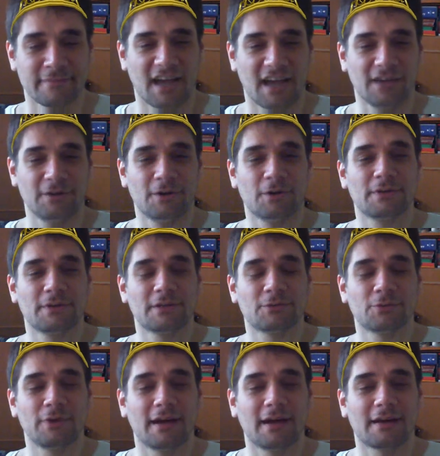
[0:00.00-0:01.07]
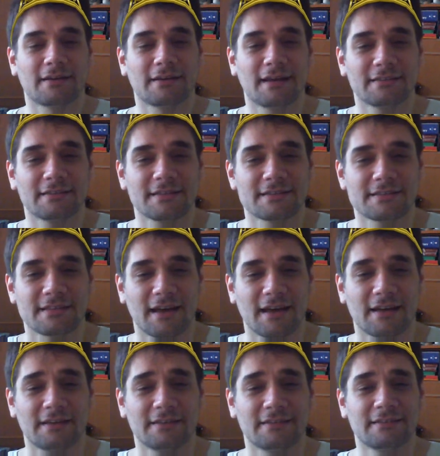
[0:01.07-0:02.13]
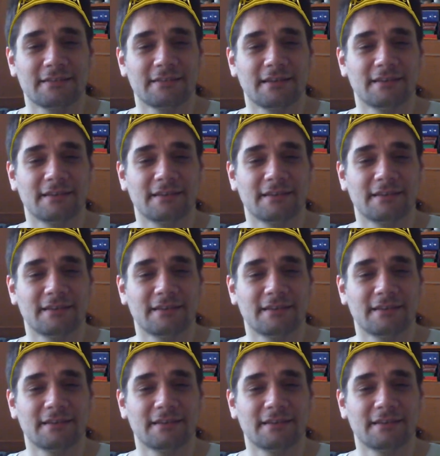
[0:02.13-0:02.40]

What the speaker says: I know that we are like the sun